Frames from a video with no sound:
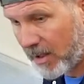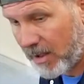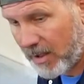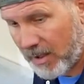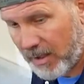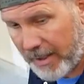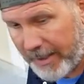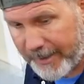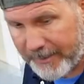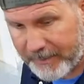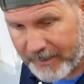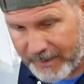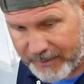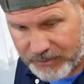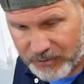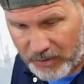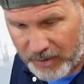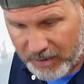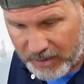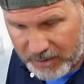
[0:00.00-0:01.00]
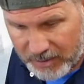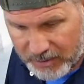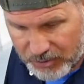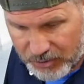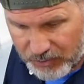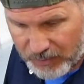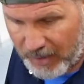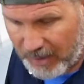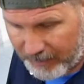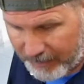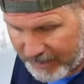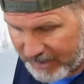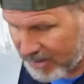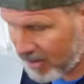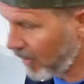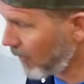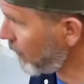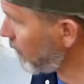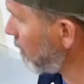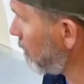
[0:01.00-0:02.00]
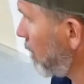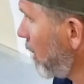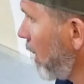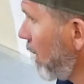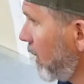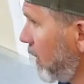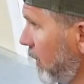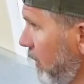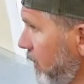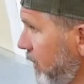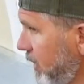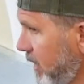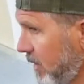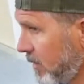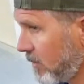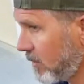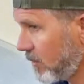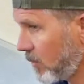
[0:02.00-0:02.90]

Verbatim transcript: I'm not trying to distract myself from Broncos and